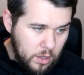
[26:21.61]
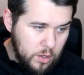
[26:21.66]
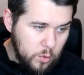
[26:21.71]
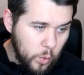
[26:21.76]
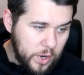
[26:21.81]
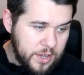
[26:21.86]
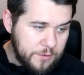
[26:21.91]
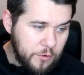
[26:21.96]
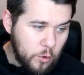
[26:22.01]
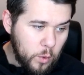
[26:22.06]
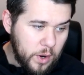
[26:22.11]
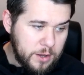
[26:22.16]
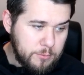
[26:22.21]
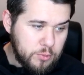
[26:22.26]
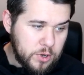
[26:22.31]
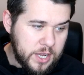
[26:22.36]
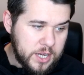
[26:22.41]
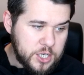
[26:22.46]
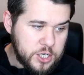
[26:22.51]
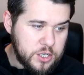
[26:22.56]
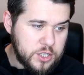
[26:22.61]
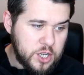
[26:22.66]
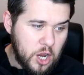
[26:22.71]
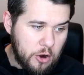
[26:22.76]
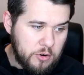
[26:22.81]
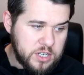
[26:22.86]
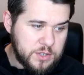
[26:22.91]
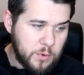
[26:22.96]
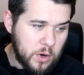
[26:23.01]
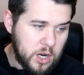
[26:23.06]
Week 14 predictions
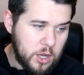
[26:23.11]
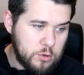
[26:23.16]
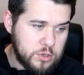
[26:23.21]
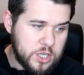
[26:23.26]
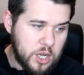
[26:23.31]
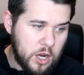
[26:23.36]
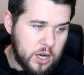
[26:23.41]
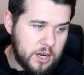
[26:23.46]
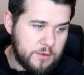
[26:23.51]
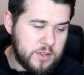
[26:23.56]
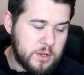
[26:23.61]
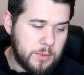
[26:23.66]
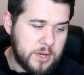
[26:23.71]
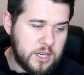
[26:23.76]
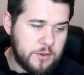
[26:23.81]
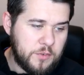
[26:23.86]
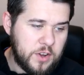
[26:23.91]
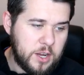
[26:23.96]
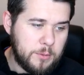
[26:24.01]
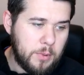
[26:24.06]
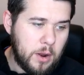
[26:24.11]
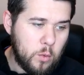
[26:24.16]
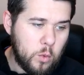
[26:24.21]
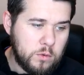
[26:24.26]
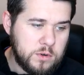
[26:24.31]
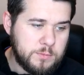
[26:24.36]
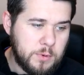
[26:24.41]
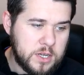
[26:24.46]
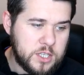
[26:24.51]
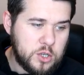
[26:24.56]
are as follows. Cardiff to be defeated by
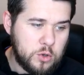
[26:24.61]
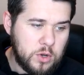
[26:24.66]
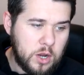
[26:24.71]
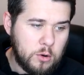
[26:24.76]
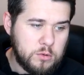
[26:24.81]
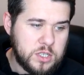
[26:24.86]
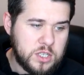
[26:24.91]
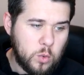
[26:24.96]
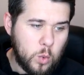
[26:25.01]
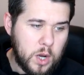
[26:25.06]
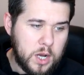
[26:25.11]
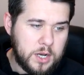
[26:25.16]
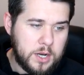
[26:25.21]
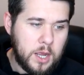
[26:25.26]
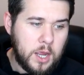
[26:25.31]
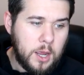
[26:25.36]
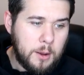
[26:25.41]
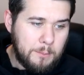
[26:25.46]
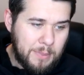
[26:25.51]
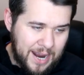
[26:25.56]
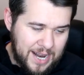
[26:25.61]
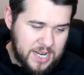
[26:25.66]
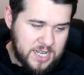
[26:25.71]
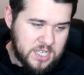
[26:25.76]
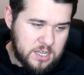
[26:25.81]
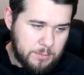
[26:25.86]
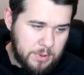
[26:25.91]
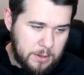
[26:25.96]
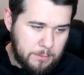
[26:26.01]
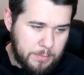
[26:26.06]
Wolves by 2-1.
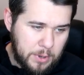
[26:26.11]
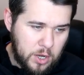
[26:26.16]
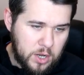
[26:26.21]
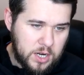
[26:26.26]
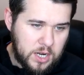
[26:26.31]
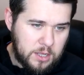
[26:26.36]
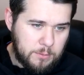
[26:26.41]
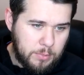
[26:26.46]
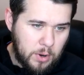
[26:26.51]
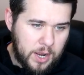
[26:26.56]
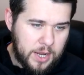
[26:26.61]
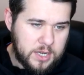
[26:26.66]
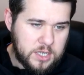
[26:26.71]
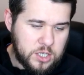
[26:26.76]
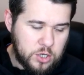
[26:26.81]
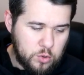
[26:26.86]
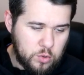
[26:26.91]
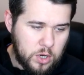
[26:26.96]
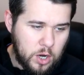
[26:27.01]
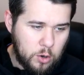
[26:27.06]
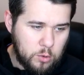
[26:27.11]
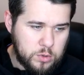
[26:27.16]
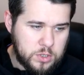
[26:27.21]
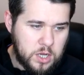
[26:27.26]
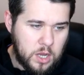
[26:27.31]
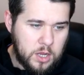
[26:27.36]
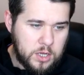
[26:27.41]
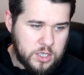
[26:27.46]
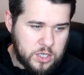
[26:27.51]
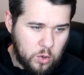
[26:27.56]
Palace to beat Burnley by
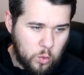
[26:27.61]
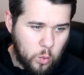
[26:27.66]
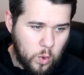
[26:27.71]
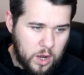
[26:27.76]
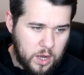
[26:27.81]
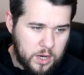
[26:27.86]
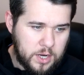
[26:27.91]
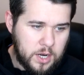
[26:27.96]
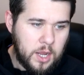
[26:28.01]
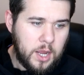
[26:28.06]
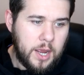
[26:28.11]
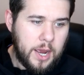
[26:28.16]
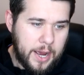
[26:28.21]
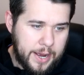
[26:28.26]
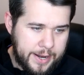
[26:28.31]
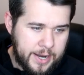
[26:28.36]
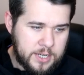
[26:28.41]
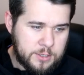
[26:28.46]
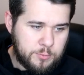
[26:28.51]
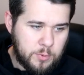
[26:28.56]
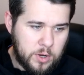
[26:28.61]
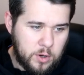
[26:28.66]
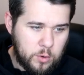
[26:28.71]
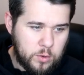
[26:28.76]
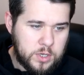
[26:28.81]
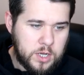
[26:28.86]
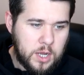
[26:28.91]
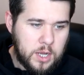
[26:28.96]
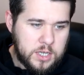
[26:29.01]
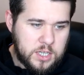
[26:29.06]
2-1.
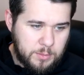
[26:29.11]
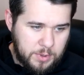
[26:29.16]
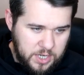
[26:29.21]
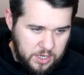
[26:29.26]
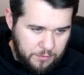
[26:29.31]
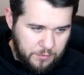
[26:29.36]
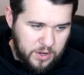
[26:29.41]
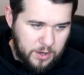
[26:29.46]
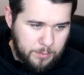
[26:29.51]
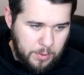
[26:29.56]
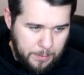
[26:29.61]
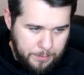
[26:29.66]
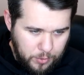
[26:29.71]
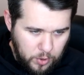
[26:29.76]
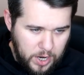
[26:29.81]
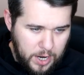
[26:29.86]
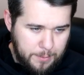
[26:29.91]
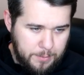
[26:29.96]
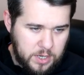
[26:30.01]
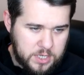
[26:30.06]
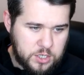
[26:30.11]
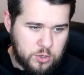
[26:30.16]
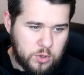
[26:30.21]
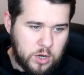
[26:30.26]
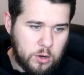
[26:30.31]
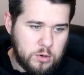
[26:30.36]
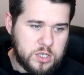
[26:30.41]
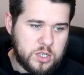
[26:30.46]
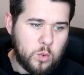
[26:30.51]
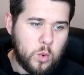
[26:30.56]
Huddersfield to be defeated by Brighton by
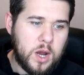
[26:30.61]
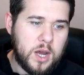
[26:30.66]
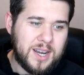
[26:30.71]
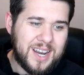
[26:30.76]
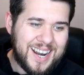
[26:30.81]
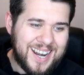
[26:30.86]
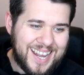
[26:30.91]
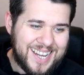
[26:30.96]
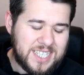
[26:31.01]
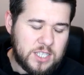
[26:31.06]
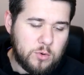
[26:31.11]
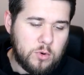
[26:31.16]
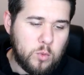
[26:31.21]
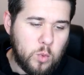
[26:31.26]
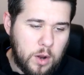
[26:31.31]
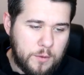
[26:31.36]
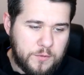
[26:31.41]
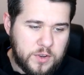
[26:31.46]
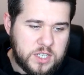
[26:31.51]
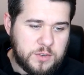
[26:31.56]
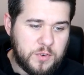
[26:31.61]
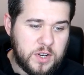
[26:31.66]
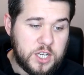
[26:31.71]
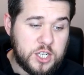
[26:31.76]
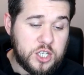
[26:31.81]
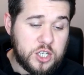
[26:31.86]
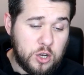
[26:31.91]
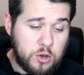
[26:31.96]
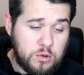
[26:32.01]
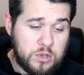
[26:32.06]
2-1. Leicester and Watford to
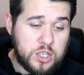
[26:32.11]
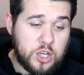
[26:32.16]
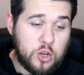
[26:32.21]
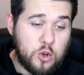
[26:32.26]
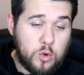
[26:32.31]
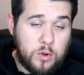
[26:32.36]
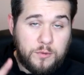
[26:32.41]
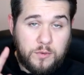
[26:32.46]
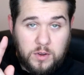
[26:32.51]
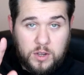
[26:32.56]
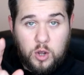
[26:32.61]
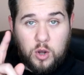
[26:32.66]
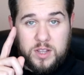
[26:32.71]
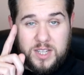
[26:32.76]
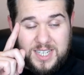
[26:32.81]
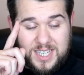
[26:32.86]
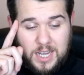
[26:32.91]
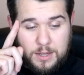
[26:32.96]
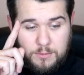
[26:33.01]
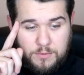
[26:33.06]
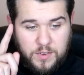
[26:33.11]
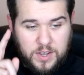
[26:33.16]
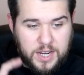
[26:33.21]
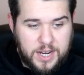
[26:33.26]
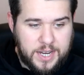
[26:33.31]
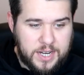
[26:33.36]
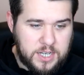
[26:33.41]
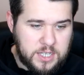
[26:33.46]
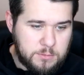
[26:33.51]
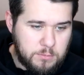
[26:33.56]
finish 2-2. Got the same
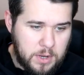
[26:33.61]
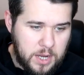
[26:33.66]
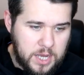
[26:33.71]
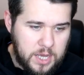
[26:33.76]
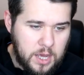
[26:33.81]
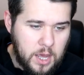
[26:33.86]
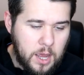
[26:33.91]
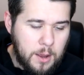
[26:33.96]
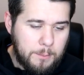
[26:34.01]
thinking as me.